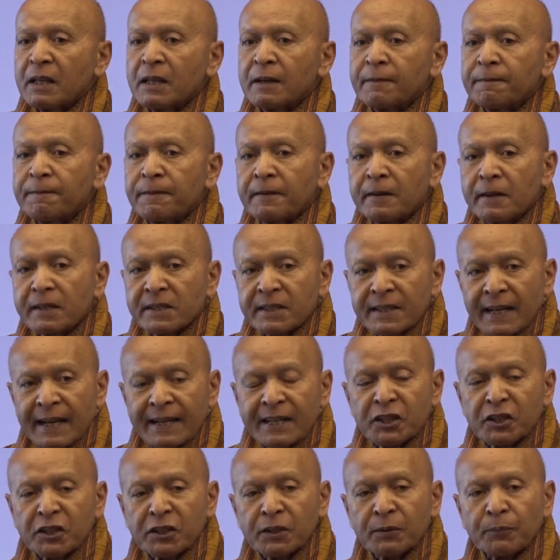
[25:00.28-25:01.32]
in the first
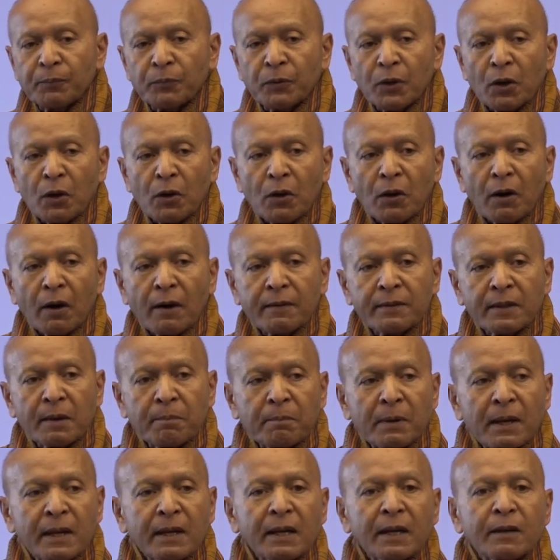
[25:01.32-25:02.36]
edition of the
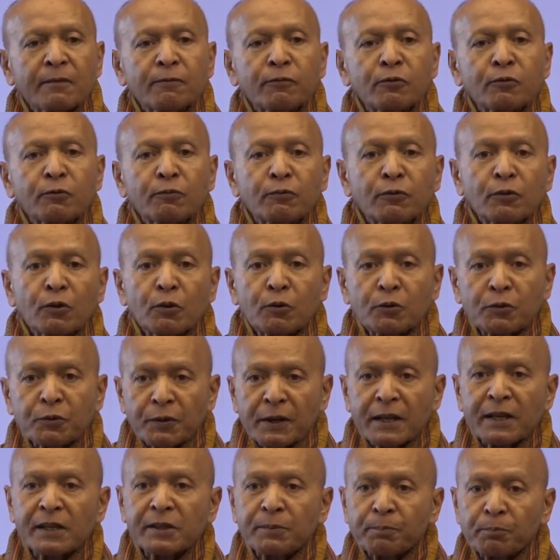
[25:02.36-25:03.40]
Million Fruit
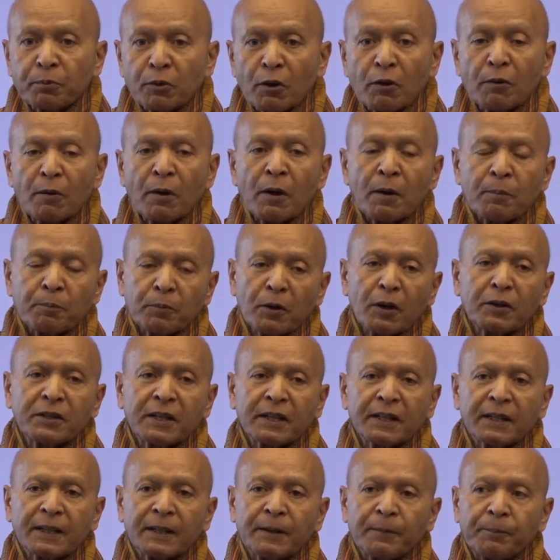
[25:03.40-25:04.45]
Trees
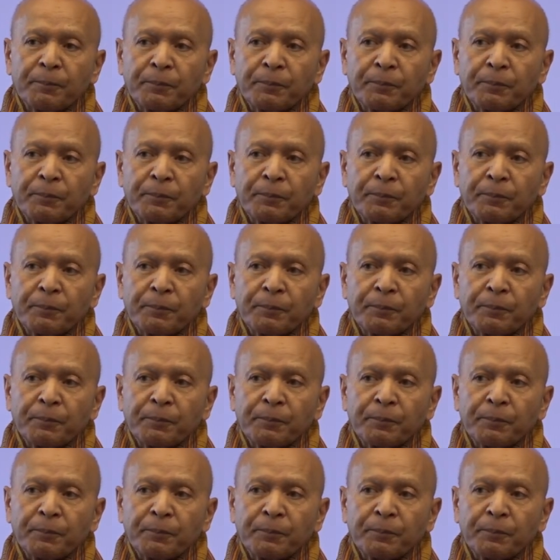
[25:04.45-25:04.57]
project,